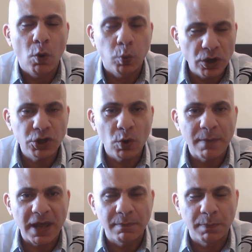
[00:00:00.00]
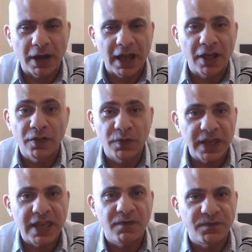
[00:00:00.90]
What do I mean by that?
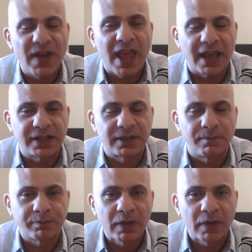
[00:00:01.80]
The effect.